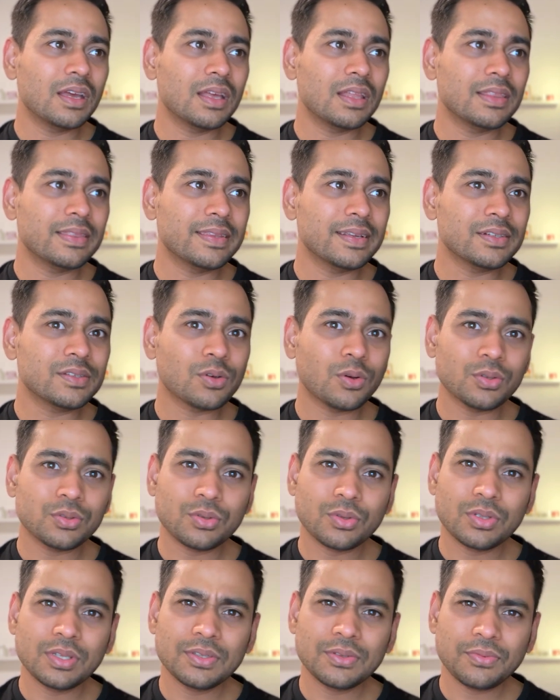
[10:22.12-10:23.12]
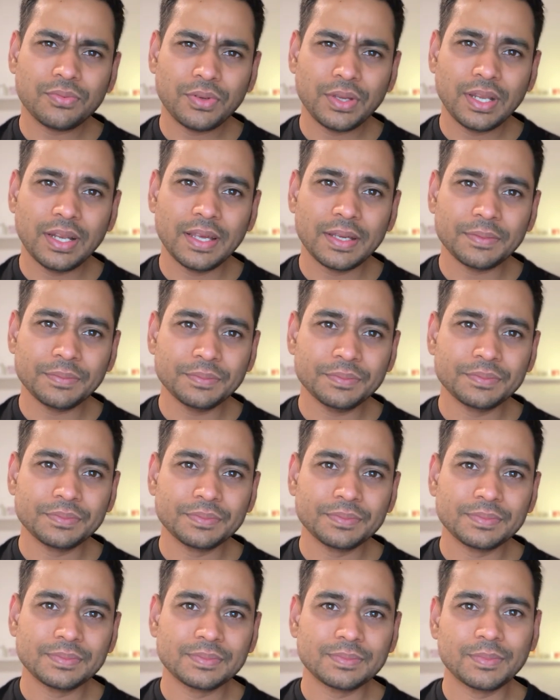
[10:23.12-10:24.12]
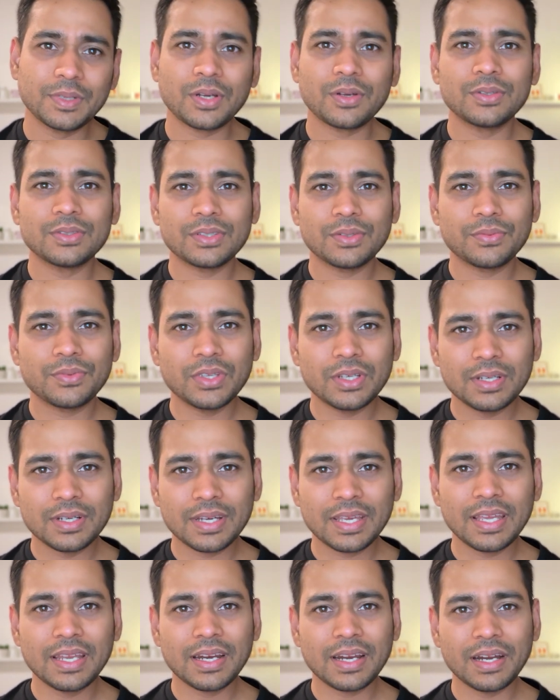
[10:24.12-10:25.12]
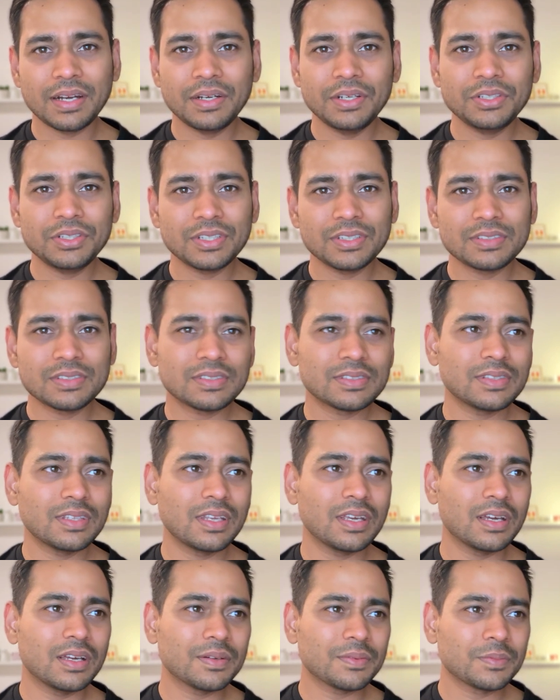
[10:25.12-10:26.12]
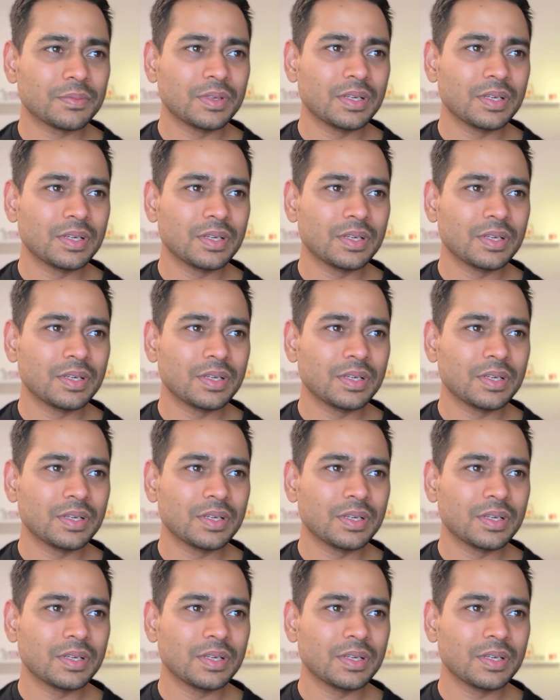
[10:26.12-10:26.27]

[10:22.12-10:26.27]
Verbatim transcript: there's also this feeling because of the again conditions there